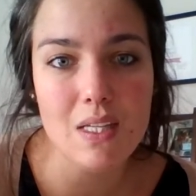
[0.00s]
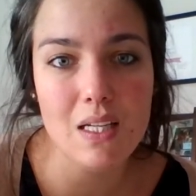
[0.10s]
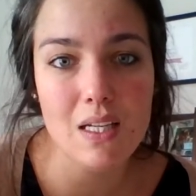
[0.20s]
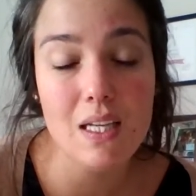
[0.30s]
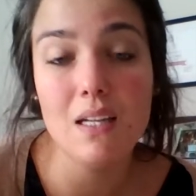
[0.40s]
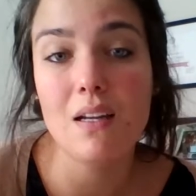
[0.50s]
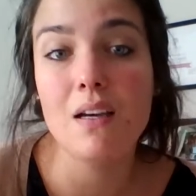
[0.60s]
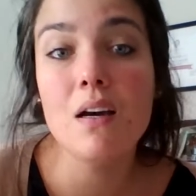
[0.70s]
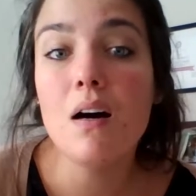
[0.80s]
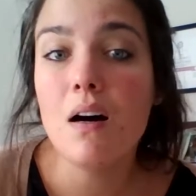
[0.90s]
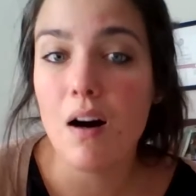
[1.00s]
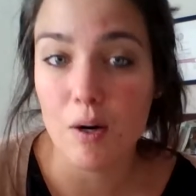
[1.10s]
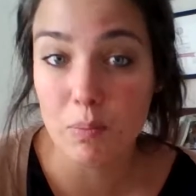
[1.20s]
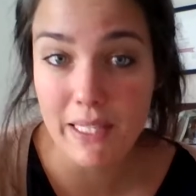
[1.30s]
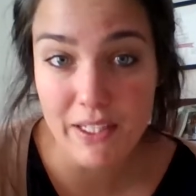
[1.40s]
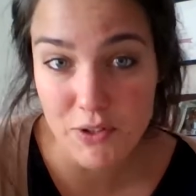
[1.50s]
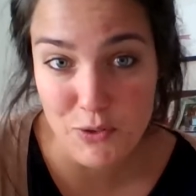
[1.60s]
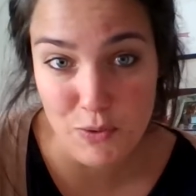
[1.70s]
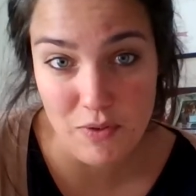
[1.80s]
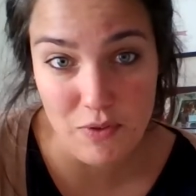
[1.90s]
in our plant
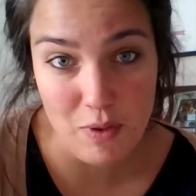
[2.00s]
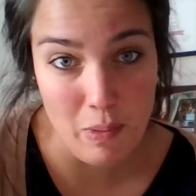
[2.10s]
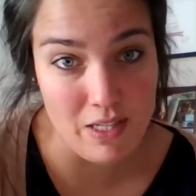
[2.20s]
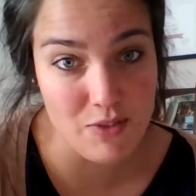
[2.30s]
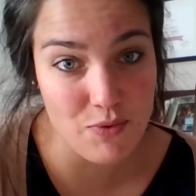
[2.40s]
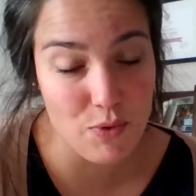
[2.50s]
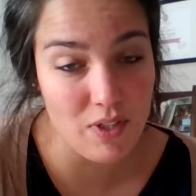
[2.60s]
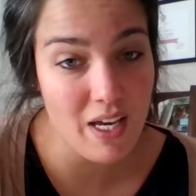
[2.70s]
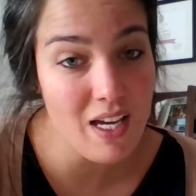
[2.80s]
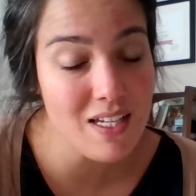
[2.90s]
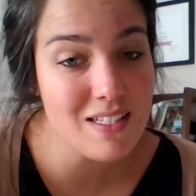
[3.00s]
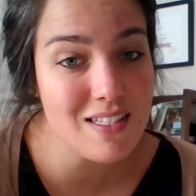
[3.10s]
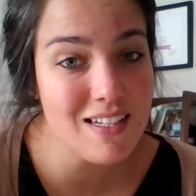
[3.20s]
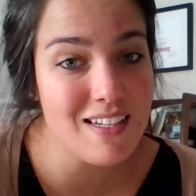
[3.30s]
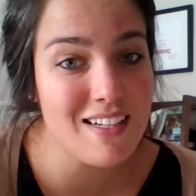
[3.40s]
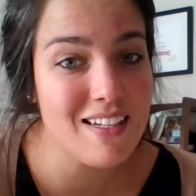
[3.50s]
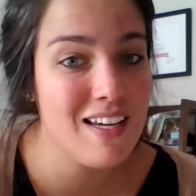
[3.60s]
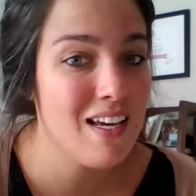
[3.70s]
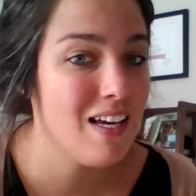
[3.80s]
nursery for the past four days, and